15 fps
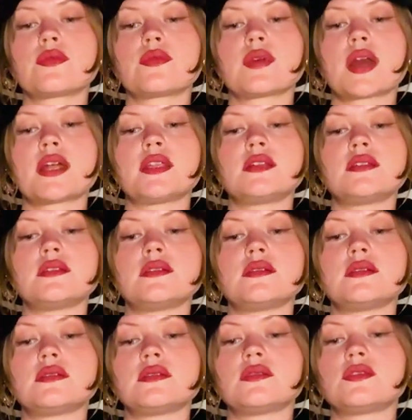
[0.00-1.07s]

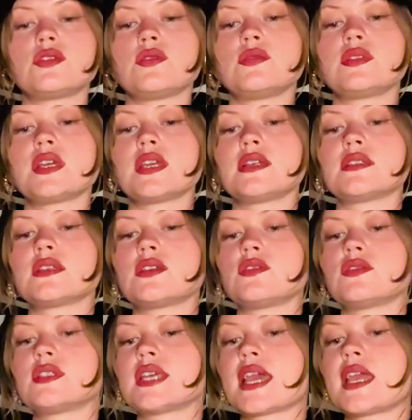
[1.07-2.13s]
And do things in
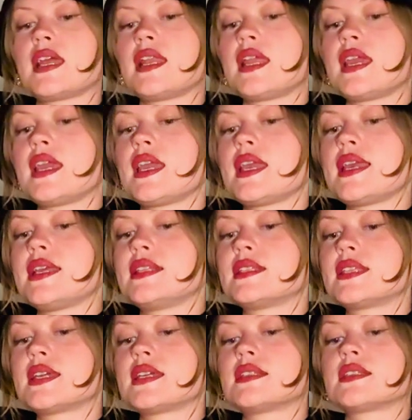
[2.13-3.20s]
your daily, eat
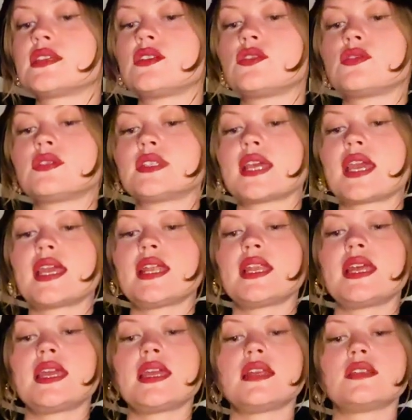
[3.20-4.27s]
things in your
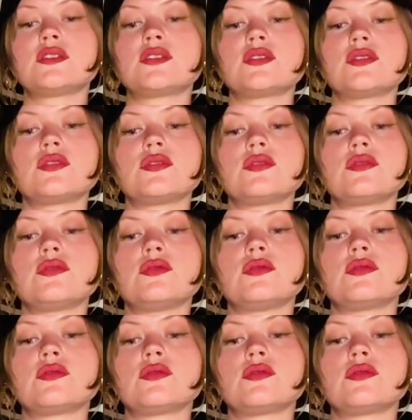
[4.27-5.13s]
daily to